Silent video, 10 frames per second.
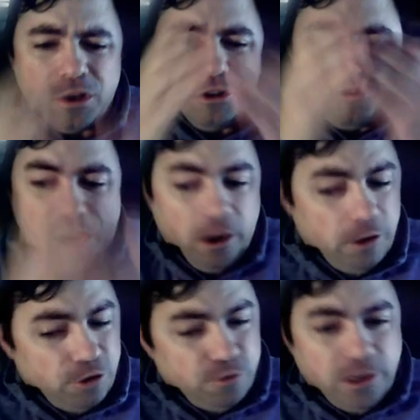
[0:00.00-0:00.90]
share
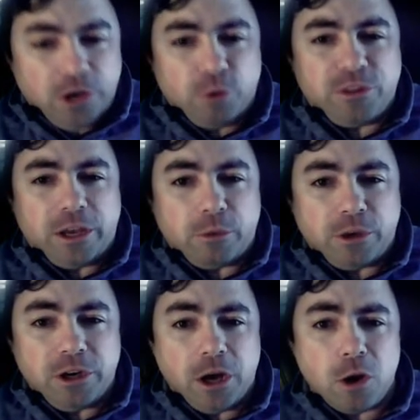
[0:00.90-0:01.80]
this video with anyone
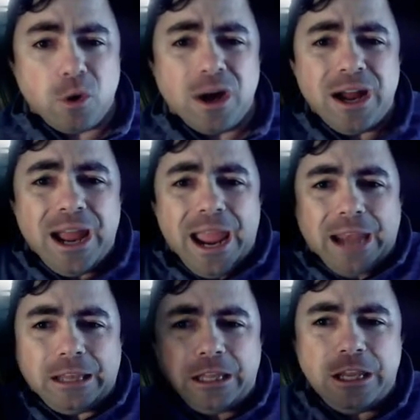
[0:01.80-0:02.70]
you know,
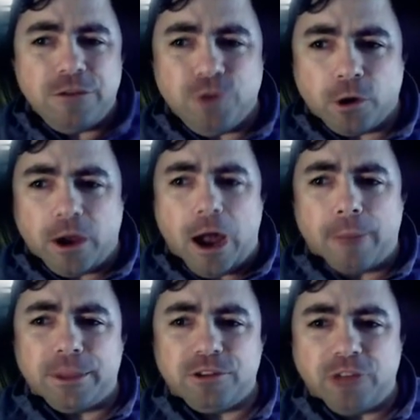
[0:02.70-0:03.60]
and leave your
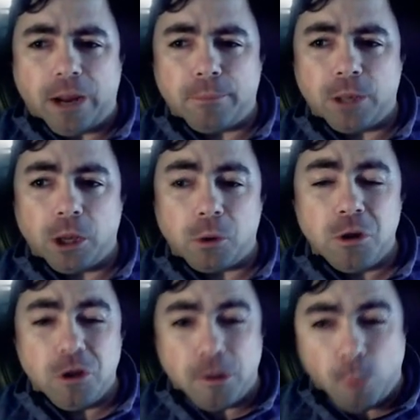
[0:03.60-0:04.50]
comments down below.
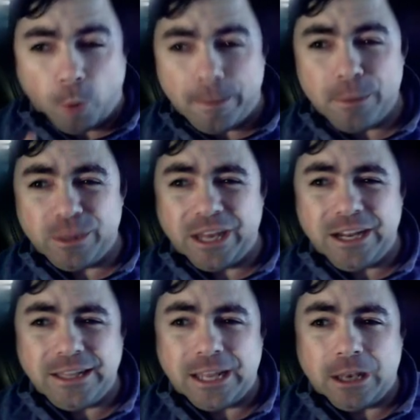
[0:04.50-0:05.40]
The more people that
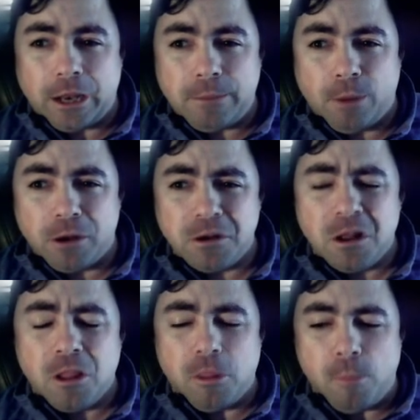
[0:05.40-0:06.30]
hit that like button,
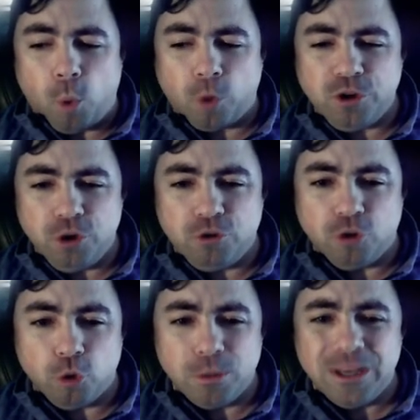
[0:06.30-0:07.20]
the more
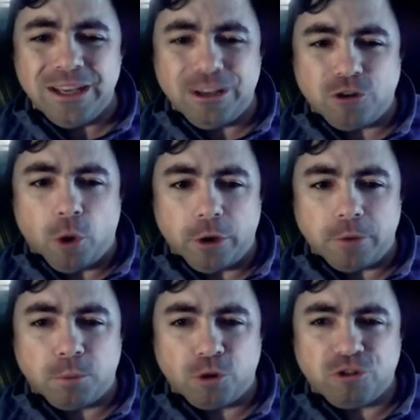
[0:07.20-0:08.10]
YouTube is going to
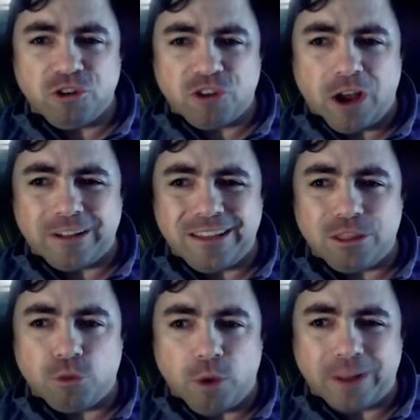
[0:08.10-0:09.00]
push this content
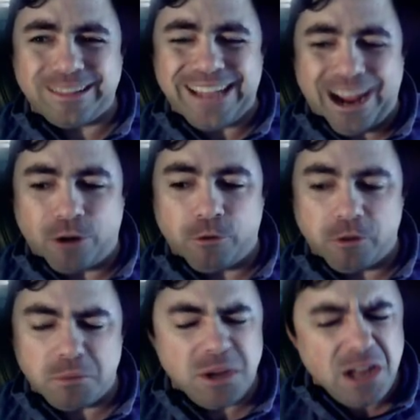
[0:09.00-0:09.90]
throughout the
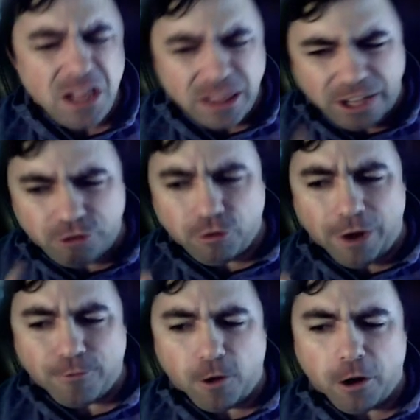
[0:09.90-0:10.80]
algorithm. Let's try
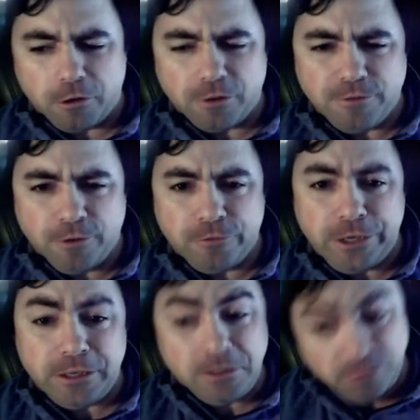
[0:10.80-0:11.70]
for
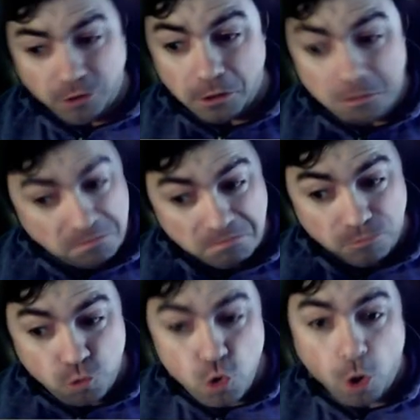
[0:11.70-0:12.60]
150 to
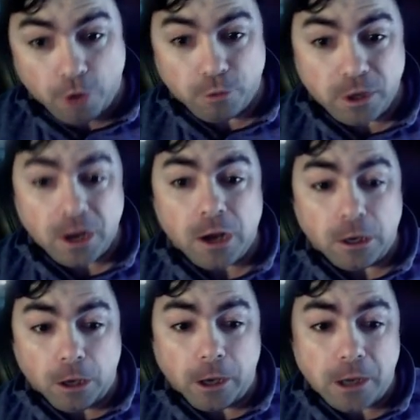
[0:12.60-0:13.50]
200
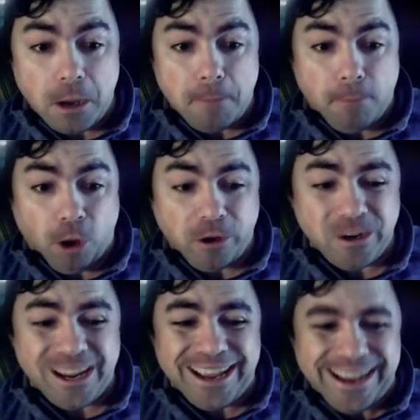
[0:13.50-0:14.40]
like button
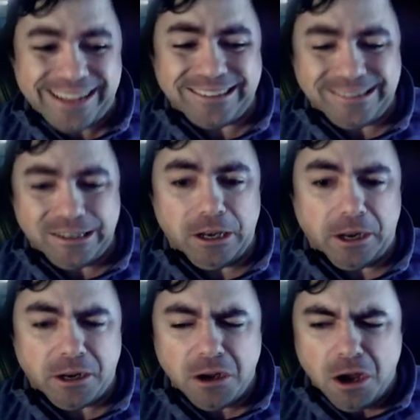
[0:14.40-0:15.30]
hits
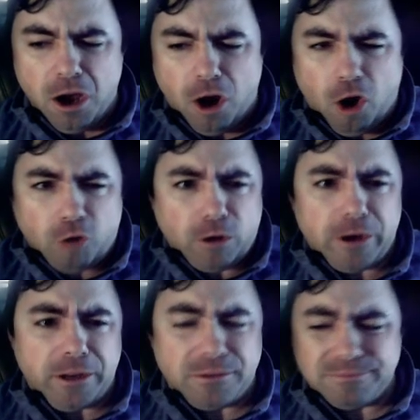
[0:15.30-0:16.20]
today.
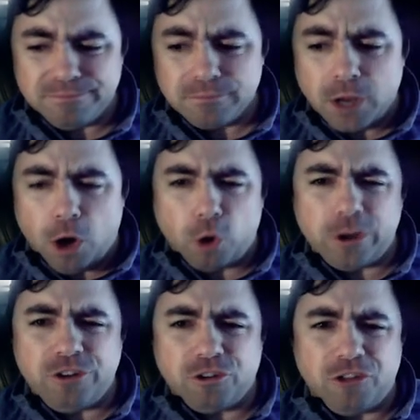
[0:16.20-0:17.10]
Alrighty, only
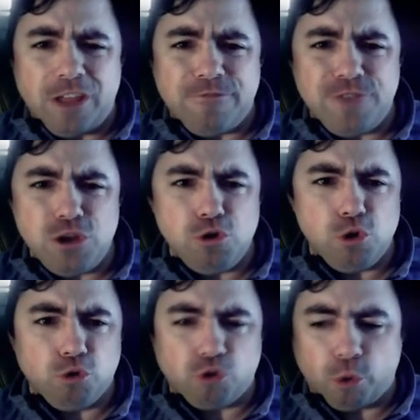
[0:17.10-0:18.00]
just a few
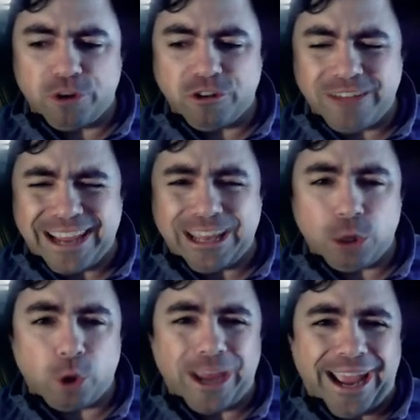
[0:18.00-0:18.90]
news stories to take a
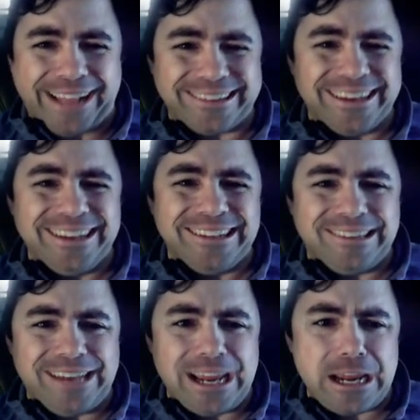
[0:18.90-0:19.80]
look at
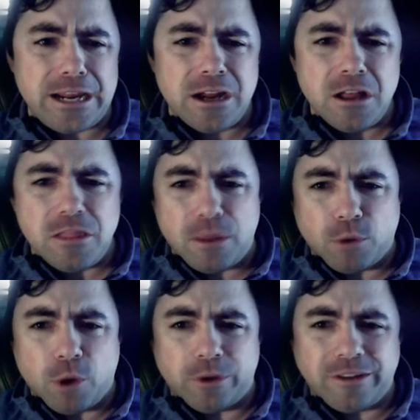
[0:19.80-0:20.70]
today. Then we're
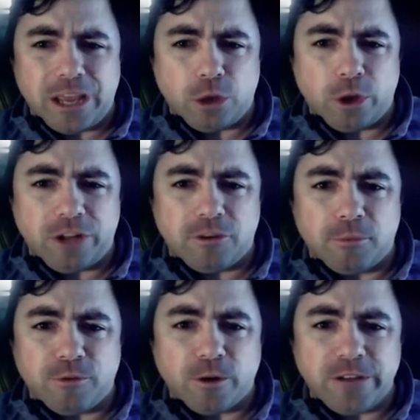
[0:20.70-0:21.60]
going to take a look at some
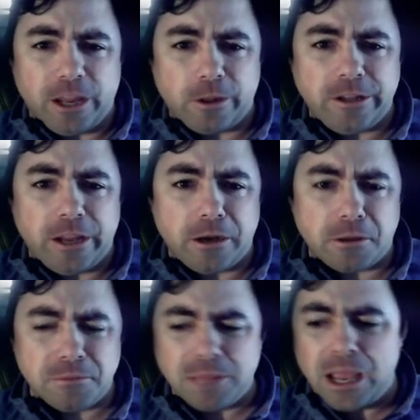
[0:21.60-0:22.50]
of our daily data.